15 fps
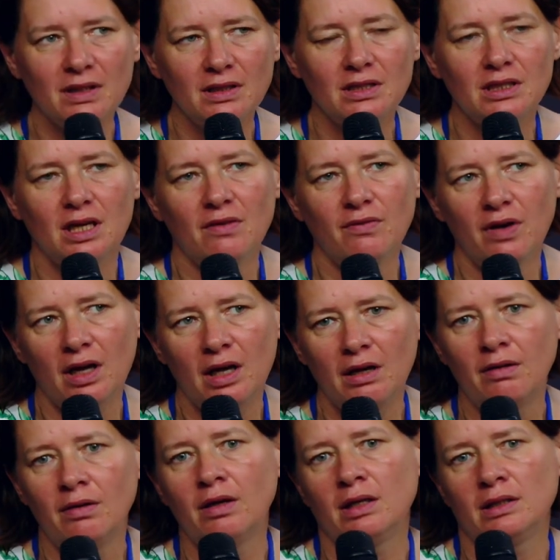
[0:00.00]
I wanted to
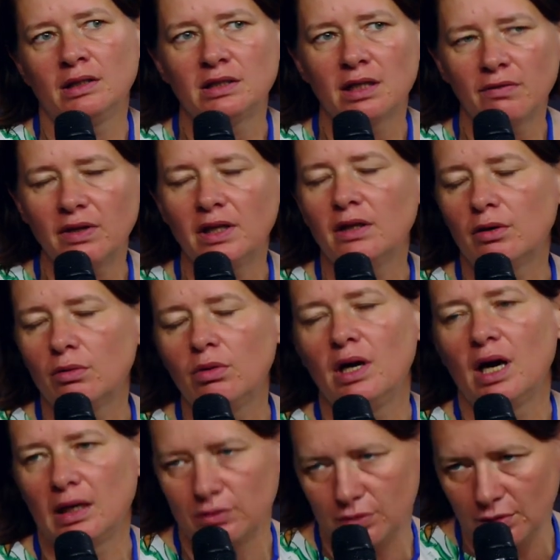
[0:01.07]
say something
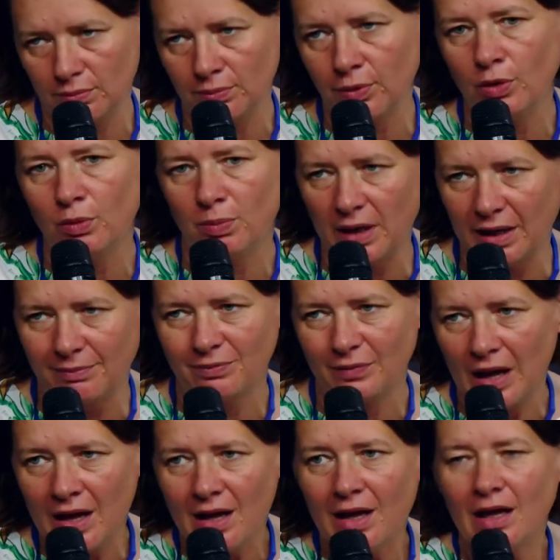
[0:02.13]
else here.
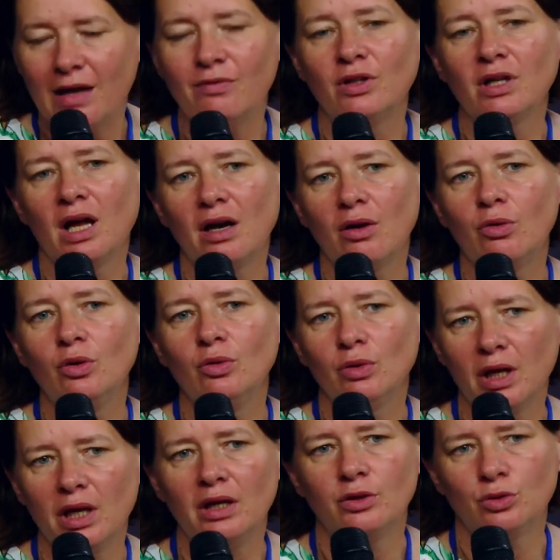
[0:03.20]
So the government
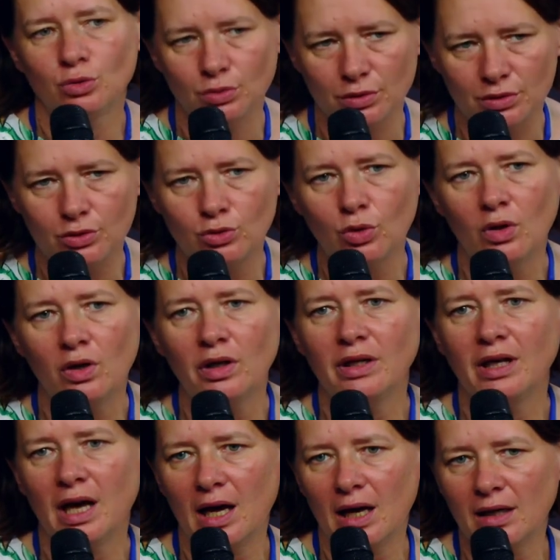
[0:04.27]
is uh,
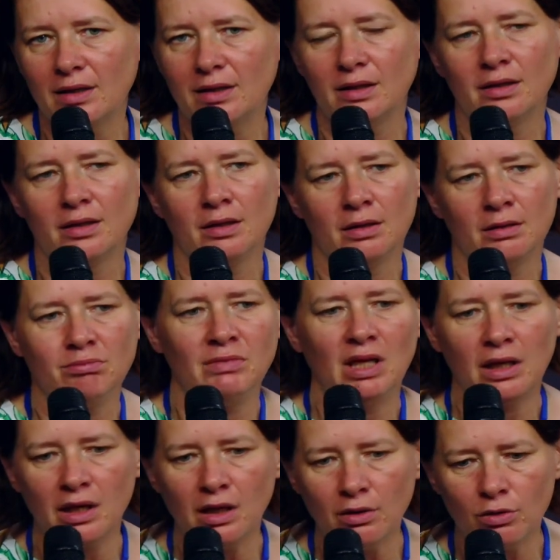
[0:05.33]
the authority, the
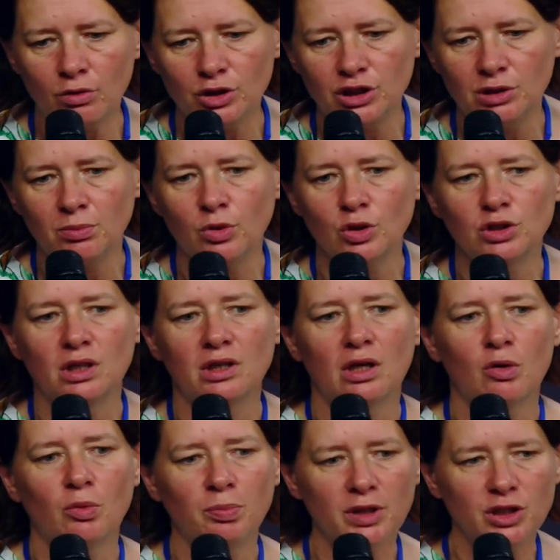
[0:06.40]
regulator, and they
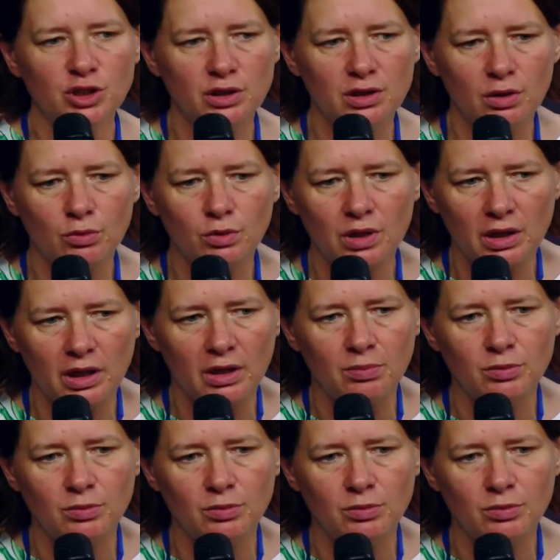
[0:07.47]
have to regulate